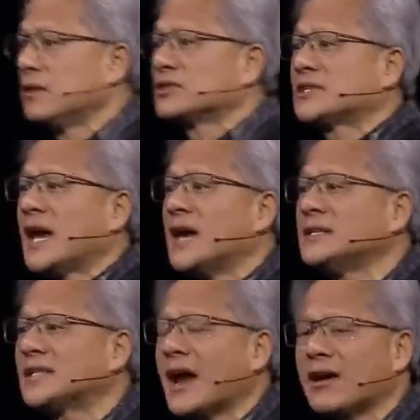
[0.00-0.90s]
There's
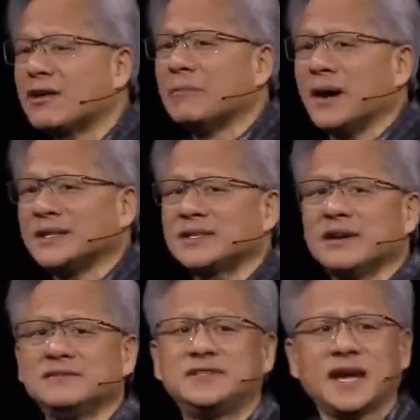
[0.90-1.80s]
10
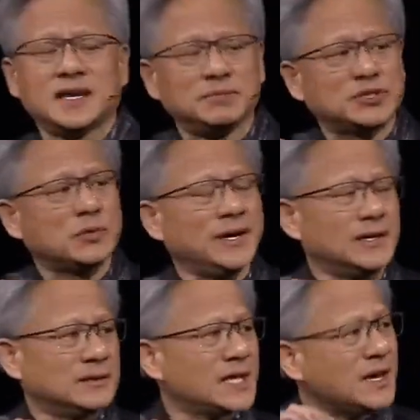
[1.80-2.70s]
terabytes of data
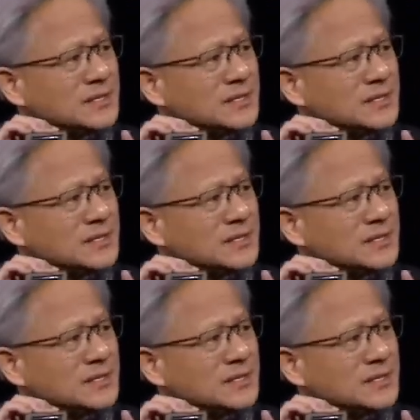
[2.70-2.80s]
between it,